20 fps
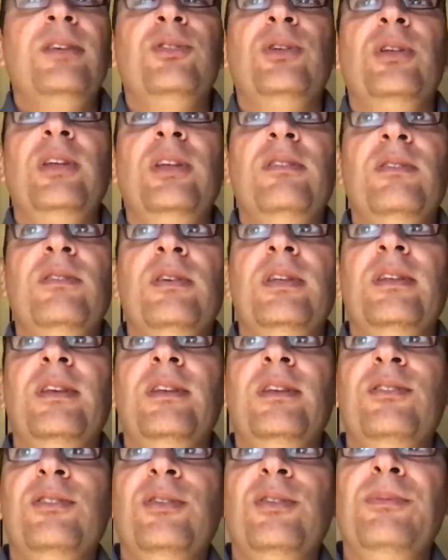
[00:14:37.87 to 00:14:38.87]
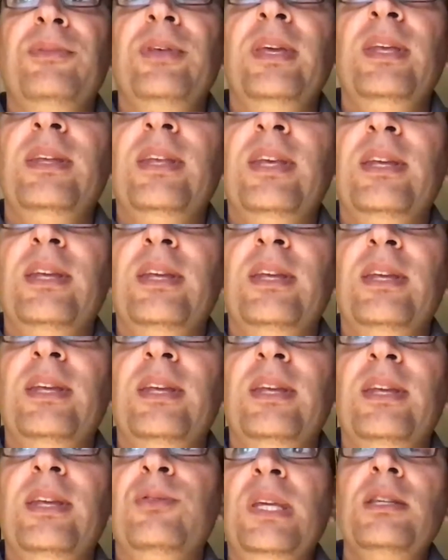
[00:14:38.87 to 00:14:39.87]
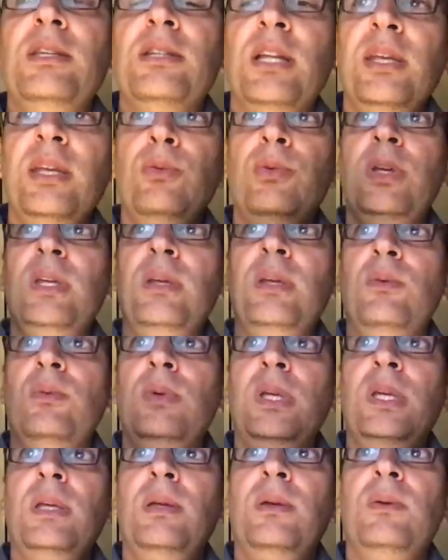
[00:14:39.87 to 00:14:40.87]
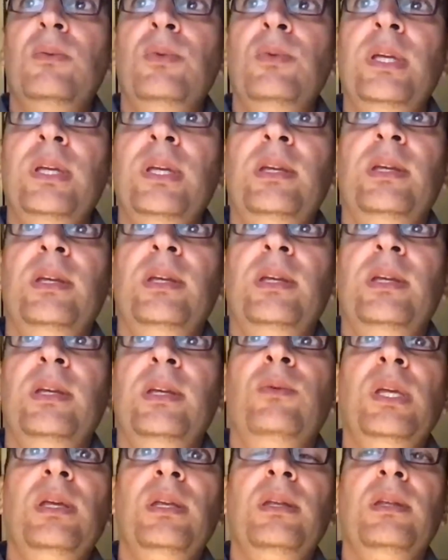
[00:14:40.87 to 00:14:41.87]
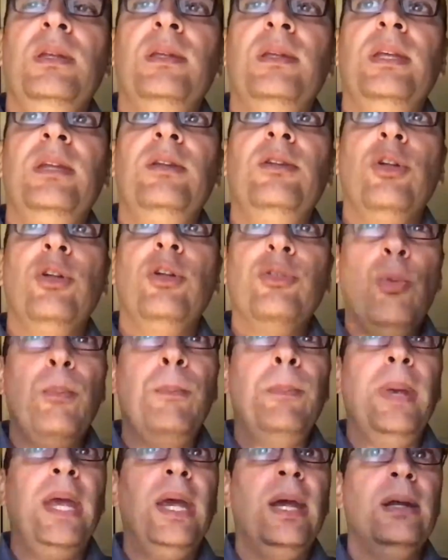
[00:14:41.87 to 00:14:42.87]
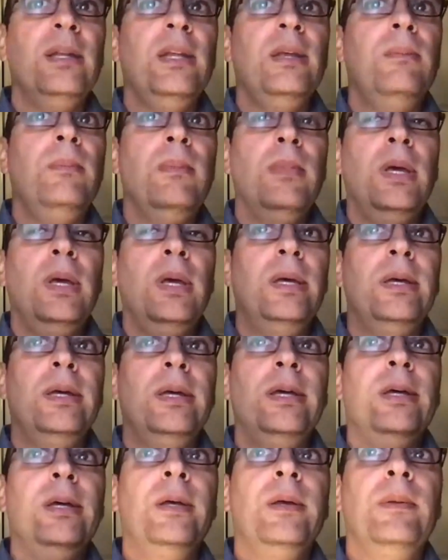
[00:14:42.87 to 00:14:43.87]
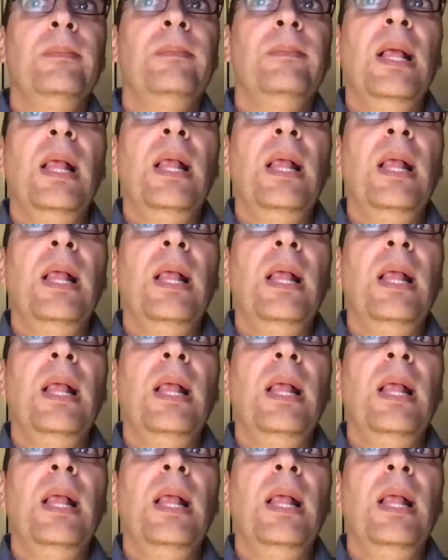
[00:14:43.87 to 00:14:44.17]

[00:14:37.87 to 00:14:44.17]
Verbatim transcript: so that's a that's something that we initially we we we we did not compare them, uh,